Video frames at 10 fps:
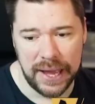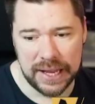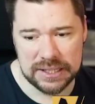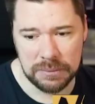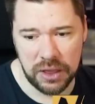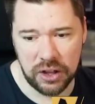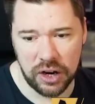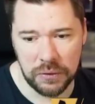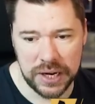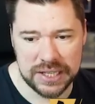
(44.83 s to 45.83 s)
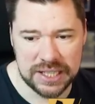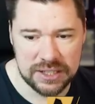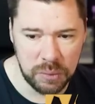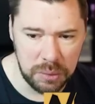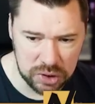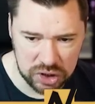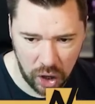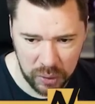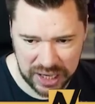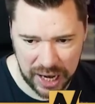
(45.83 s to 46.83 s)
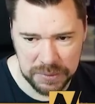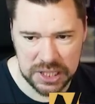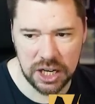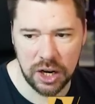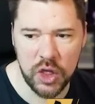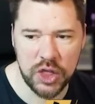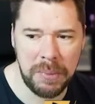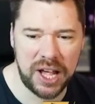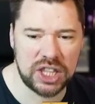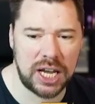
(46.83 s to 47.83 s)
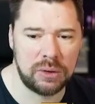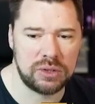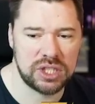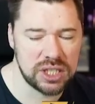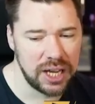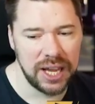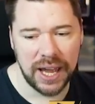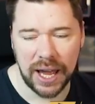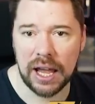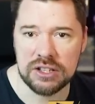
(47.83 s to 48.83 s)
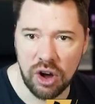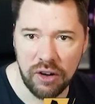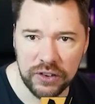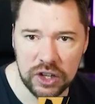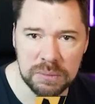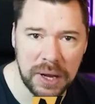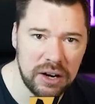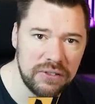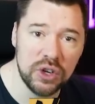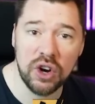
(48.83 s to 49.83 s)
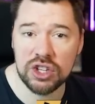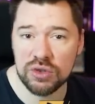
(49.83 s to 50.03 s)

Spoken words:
and some other high rateds. And we will start with Captain Lothar Matthaus as our first player. And if you guys are